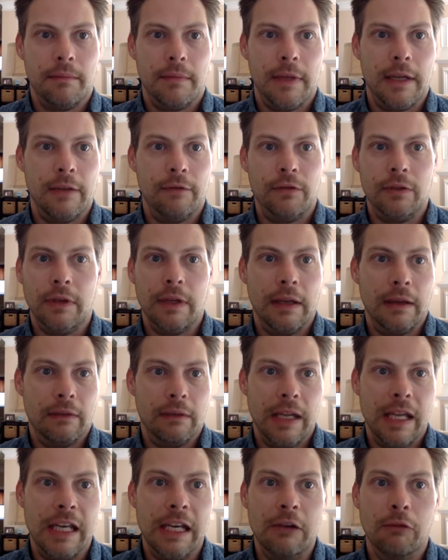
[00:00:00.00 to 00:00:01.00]
if
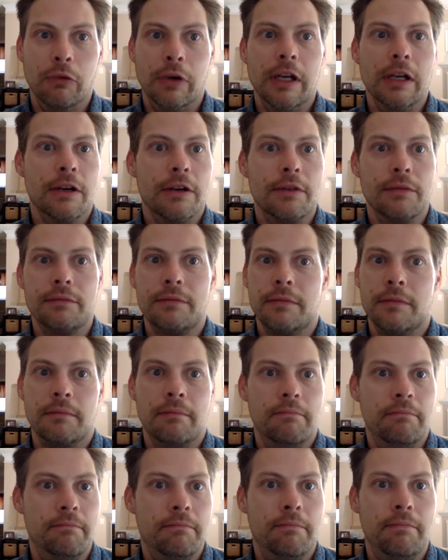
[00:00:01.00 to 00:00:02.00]
any real
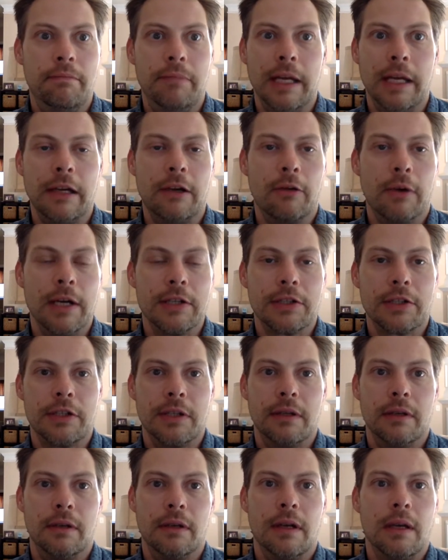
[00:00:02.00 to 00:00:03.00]
big
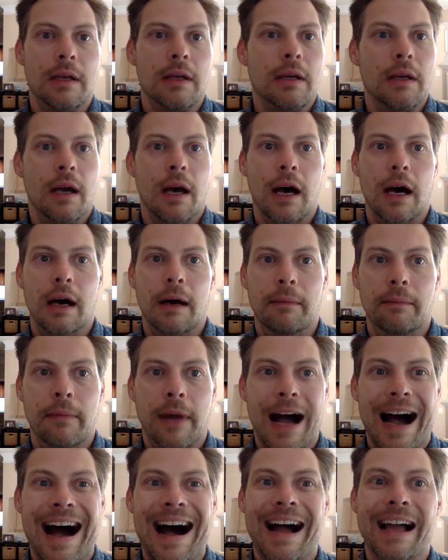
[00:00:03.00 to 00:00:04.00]
question,
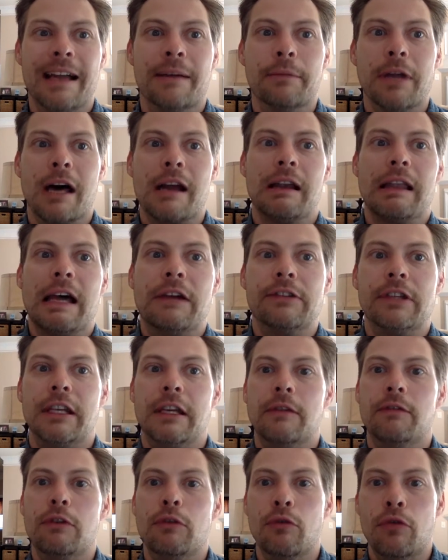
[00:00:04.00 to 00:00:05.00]
I am not allowed to
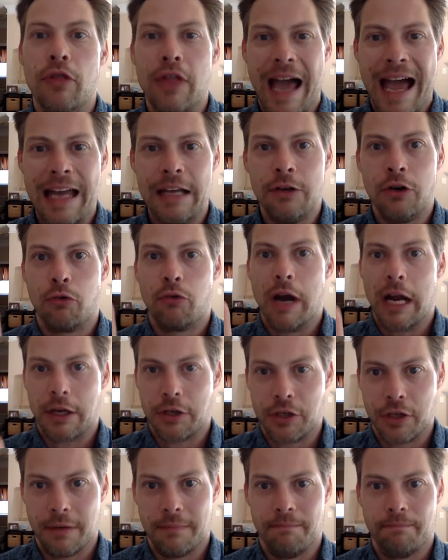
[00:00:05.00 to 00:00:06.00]
give you that
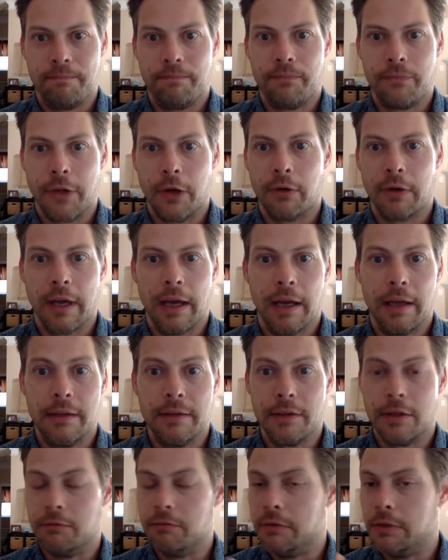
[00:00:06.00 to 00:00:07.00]
direction. Okay,
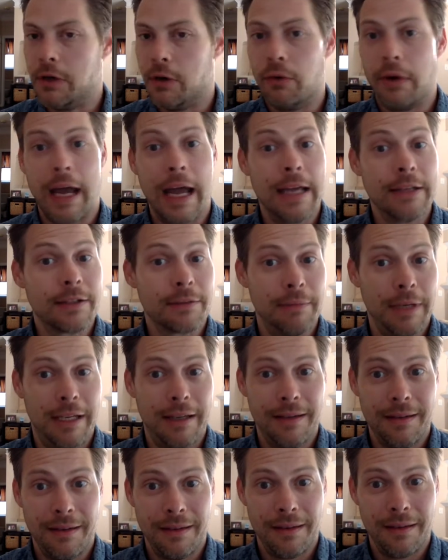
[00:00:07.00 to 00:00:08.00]
so don't ask me.